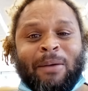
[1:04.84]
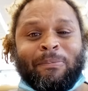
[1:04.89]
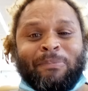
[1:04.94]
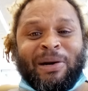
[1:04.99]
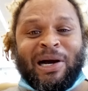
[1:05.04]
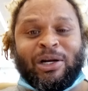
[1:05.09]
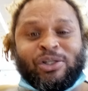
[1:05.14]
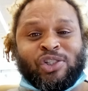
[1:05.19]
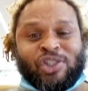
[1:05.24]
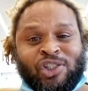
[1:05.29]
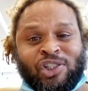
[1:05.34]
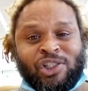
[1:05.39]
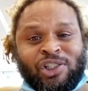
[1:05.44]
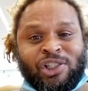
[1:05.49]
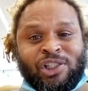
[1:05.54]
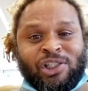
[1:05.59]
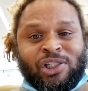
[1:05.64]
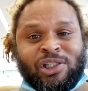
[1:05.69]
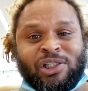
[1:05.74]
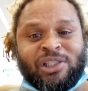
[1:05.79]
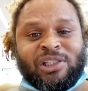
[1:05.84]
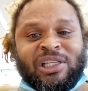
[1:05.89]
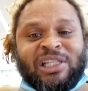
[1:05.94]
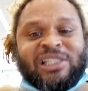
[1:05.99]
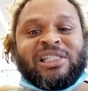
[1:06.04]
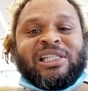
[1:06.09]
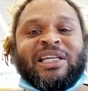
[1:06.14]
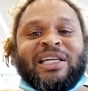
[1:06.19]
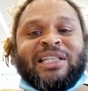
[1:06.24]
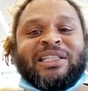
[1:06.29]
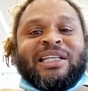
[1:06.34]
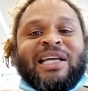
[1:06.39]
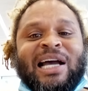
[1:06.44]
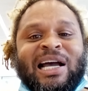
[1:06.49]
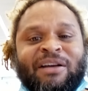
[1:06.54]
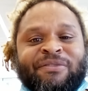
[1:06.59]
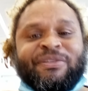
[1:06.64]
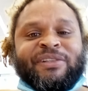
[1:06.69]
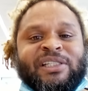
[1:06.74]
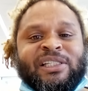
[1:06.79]
and Bowser. Let's look at the
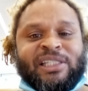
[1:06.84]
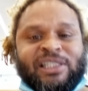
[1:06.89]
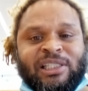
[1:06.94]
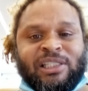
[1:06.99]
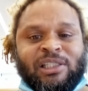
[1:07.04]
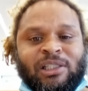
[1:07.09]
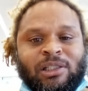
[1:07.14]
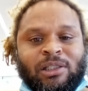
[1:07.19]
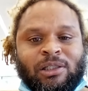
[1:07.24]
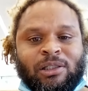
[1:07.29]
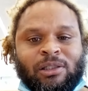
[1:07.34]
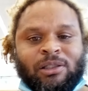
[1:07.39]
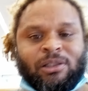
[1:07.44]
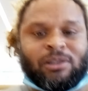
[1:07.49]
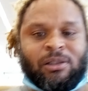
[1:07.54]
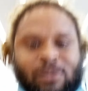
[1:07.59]
evidence.